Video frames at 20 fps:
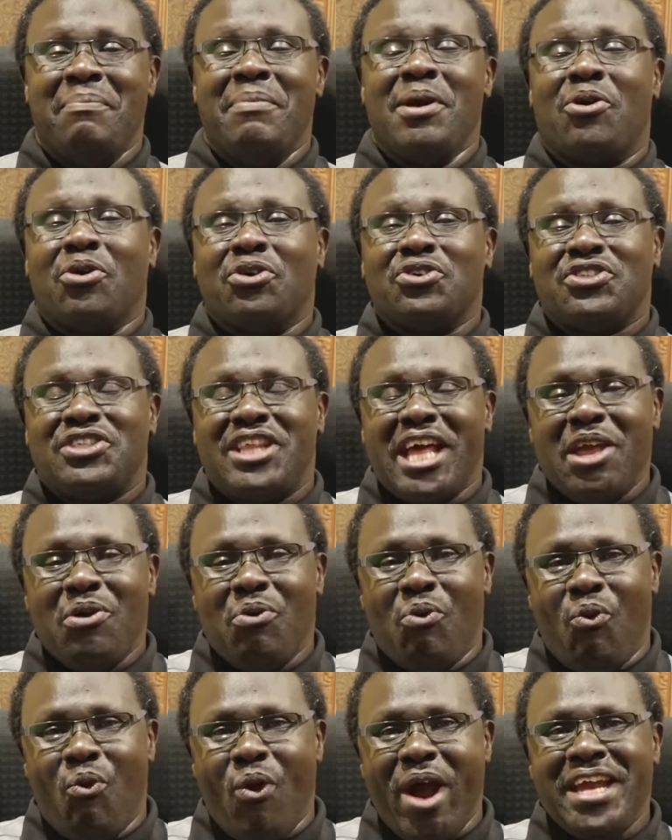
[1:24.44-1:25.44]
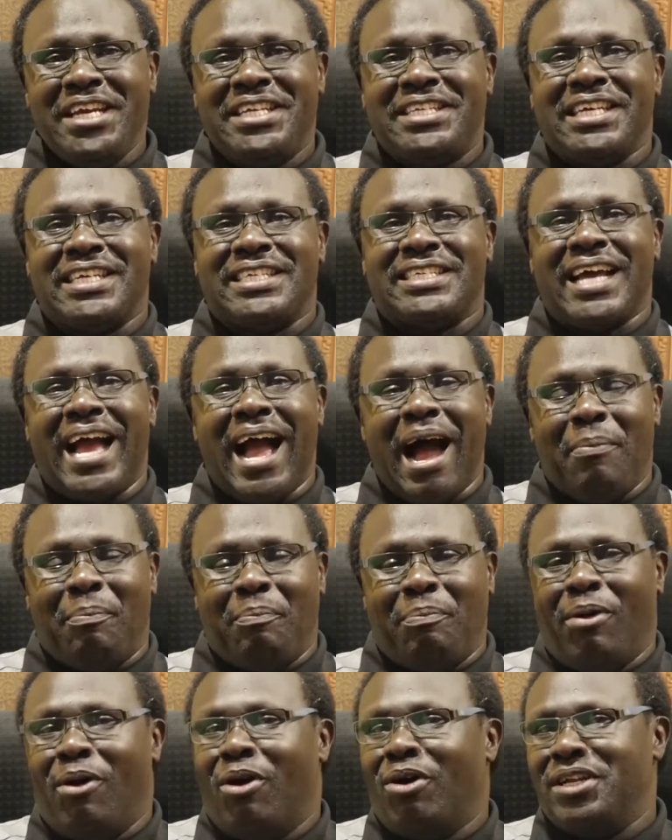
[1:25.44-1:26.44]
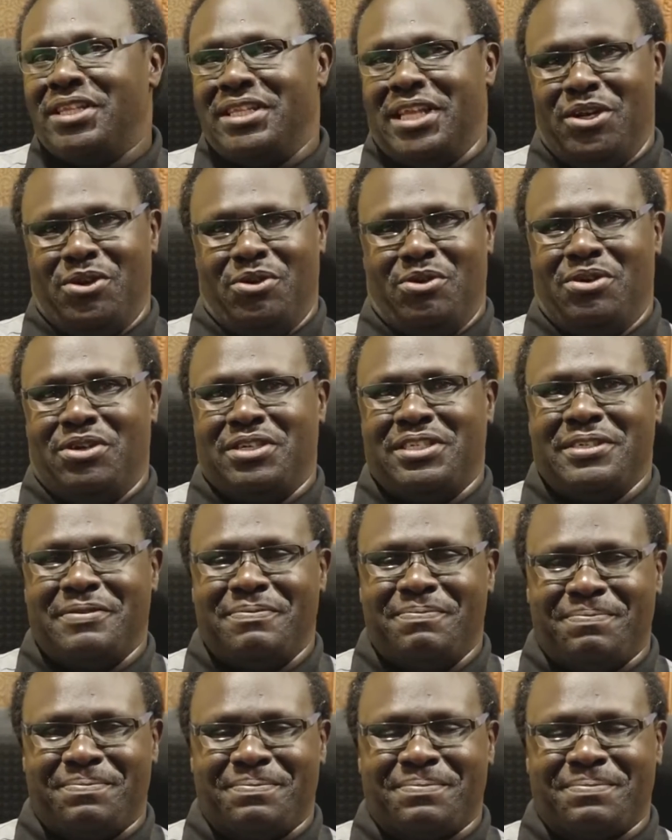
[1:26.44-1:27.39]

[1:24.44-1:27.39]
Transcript: because they waited upon the Lord.